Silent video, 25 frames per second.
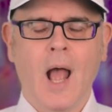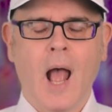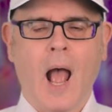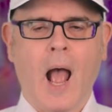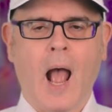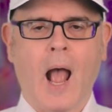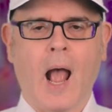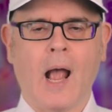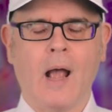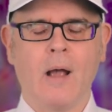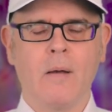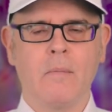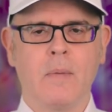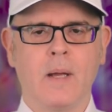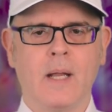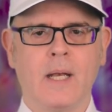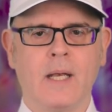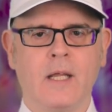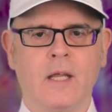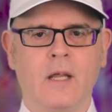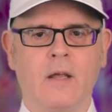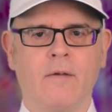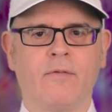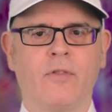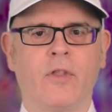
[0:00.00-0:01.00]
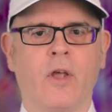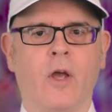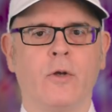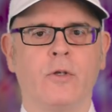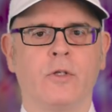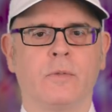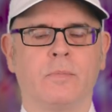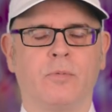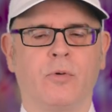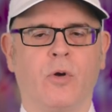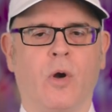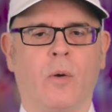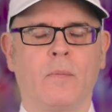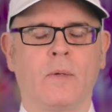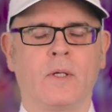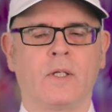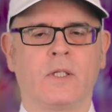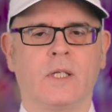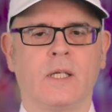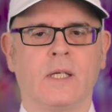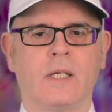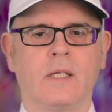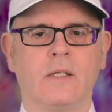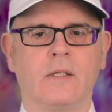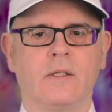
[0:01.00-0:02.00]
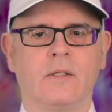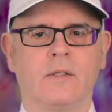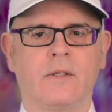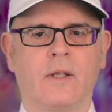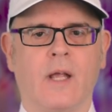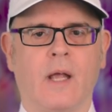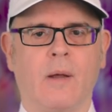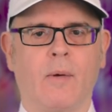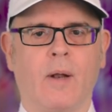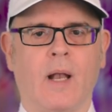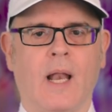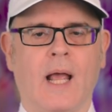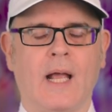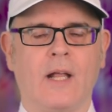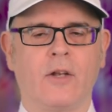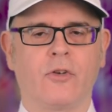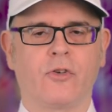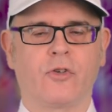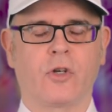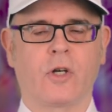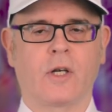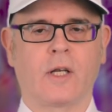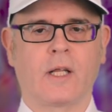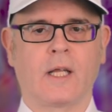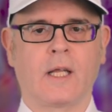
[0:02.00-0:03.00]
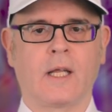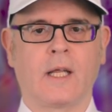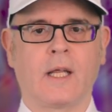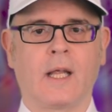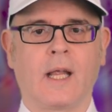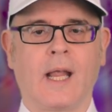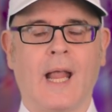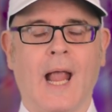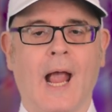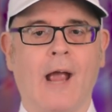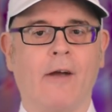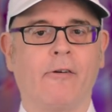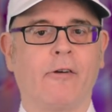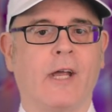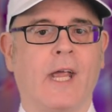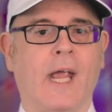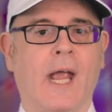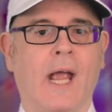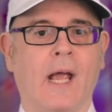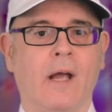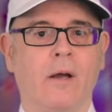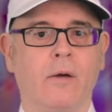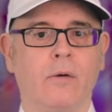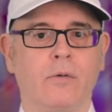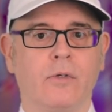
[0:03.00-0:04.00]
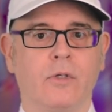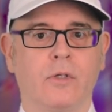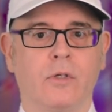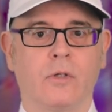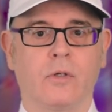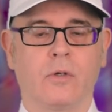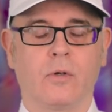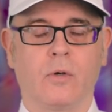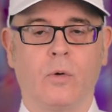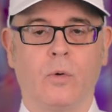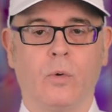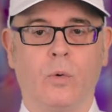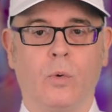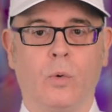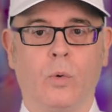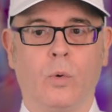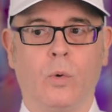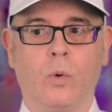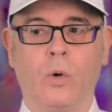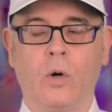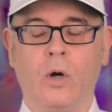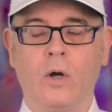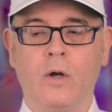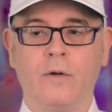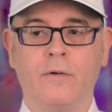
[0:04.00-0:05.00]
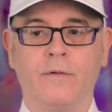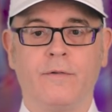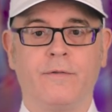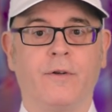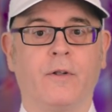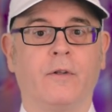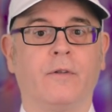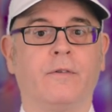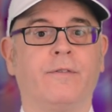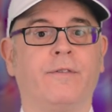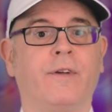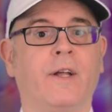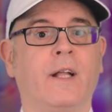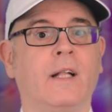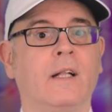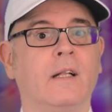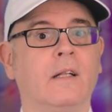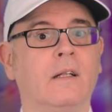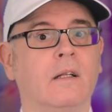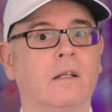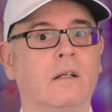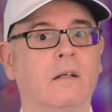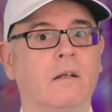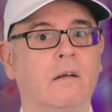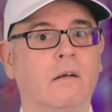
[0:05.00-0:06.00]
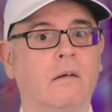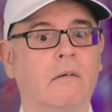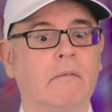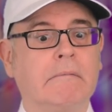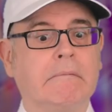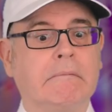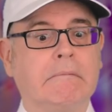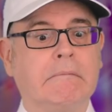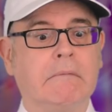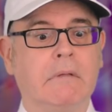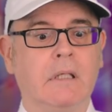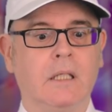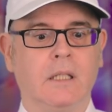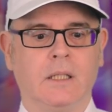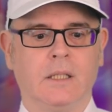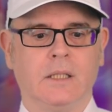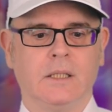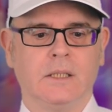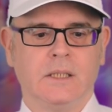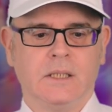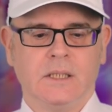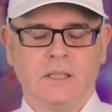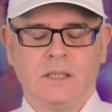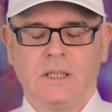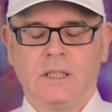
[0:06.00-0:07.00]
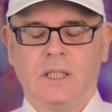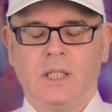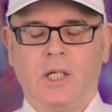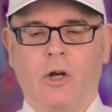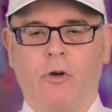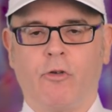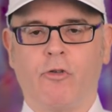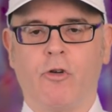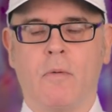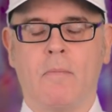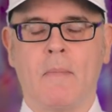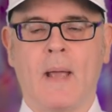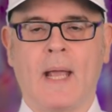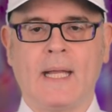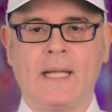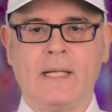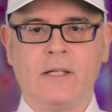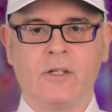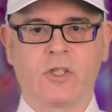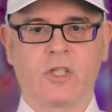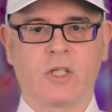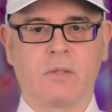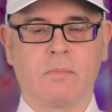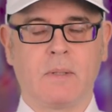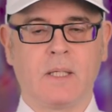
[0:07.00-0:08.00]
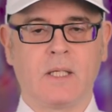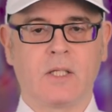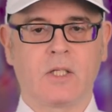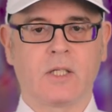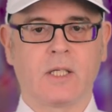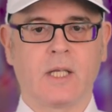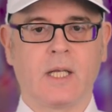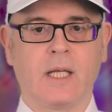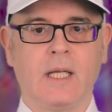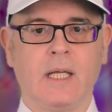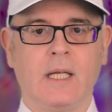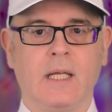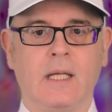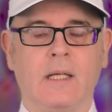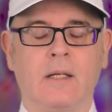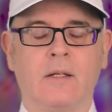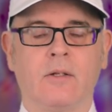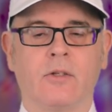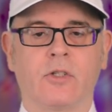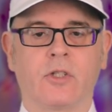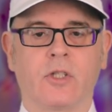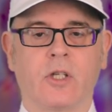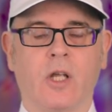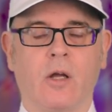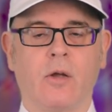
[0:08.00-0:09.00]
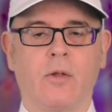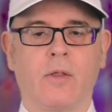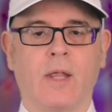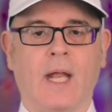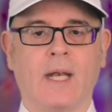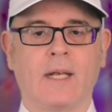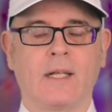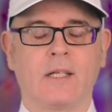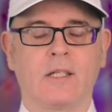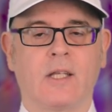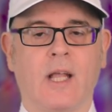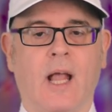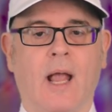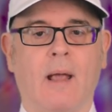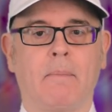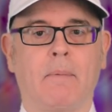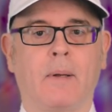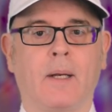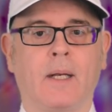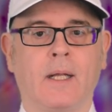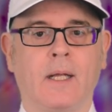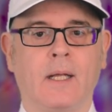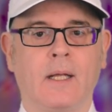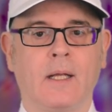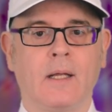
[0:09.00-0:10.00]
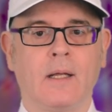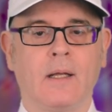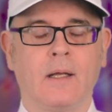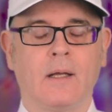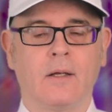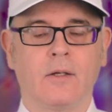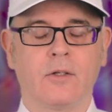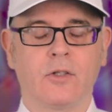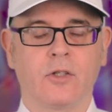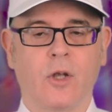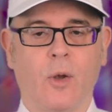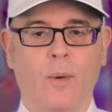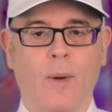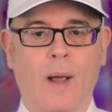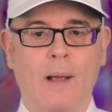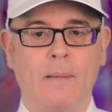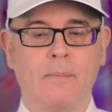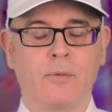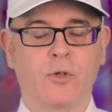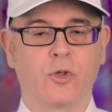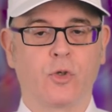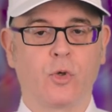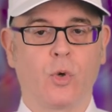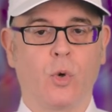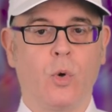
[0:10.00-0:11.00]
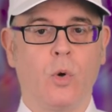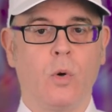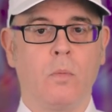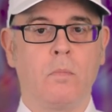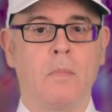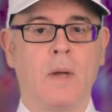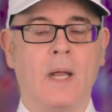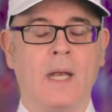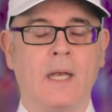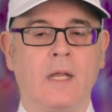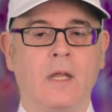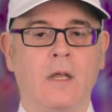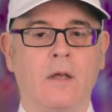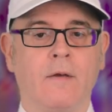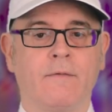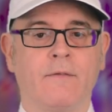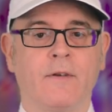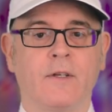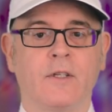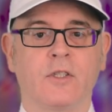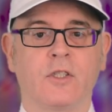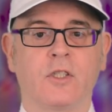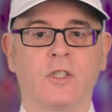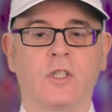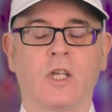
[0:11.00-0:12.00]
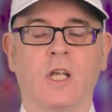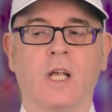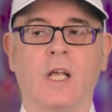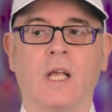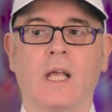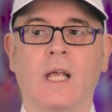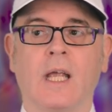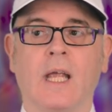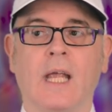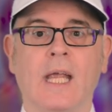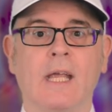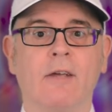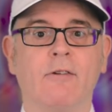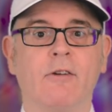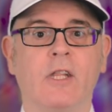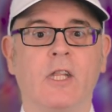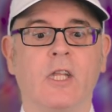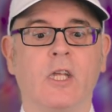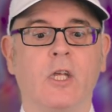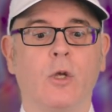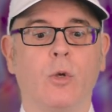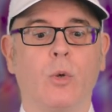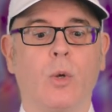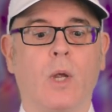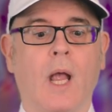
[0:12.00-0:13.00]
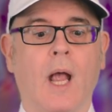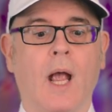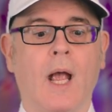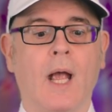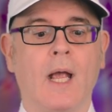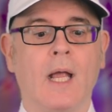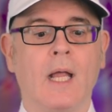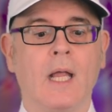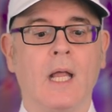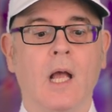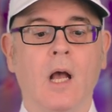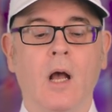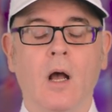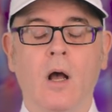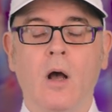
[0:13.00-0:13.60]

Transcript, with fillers: How many of those promises they will actually carry out or fulfill remains to be seen. So that is happening. So I'm sure many of us here in the UK